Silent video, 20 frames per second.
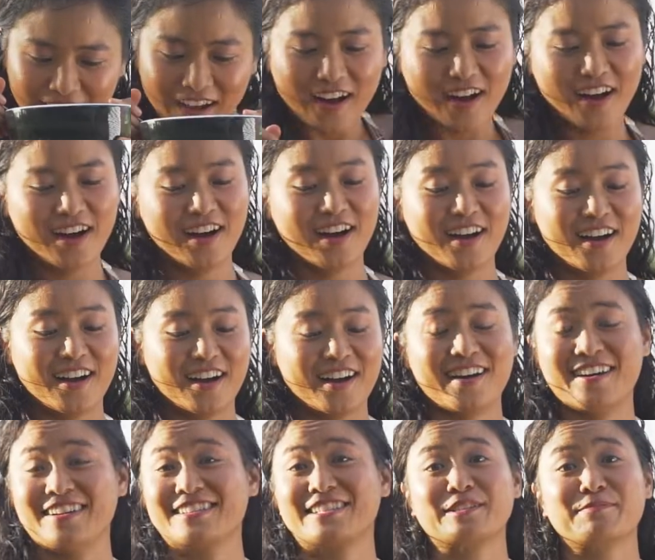Oh,
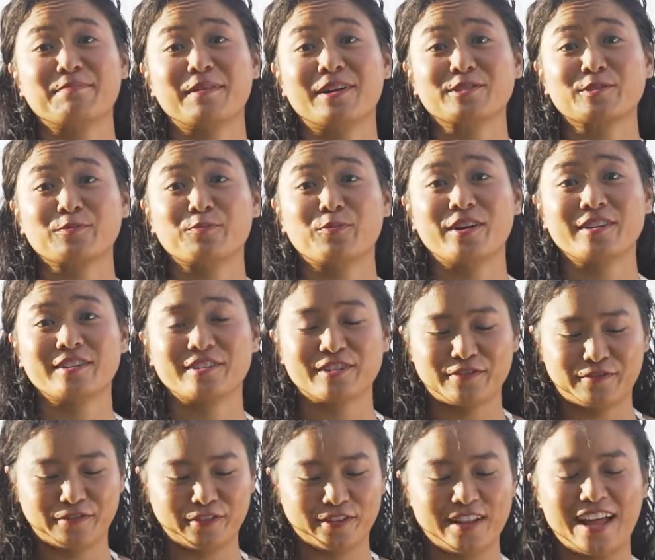it smells
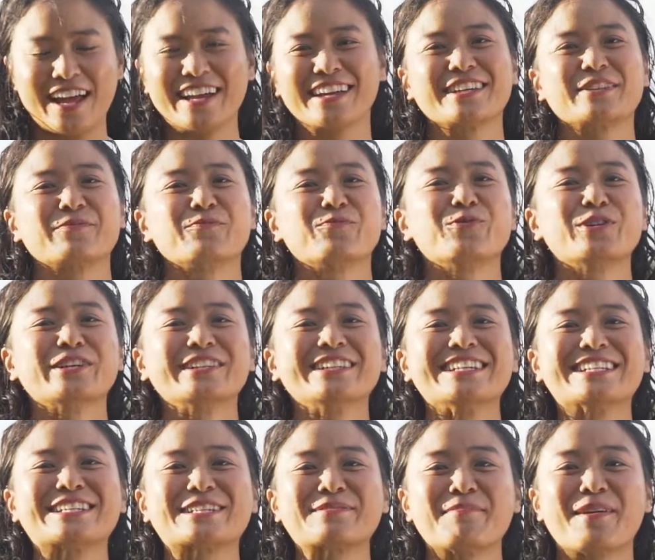wonderful. I could really
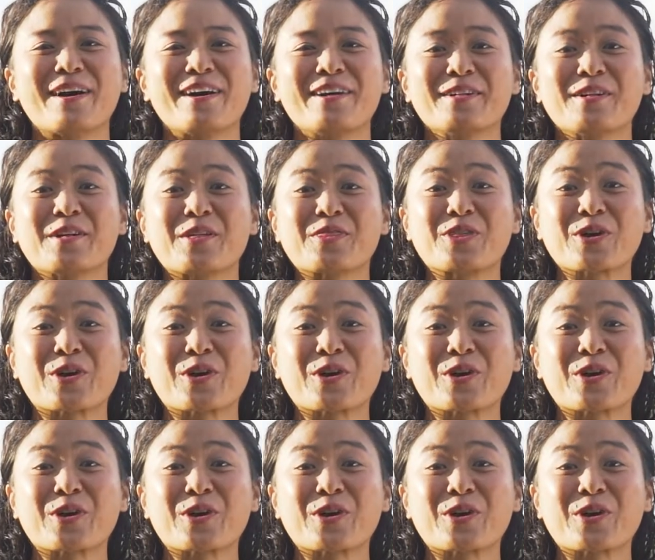smell the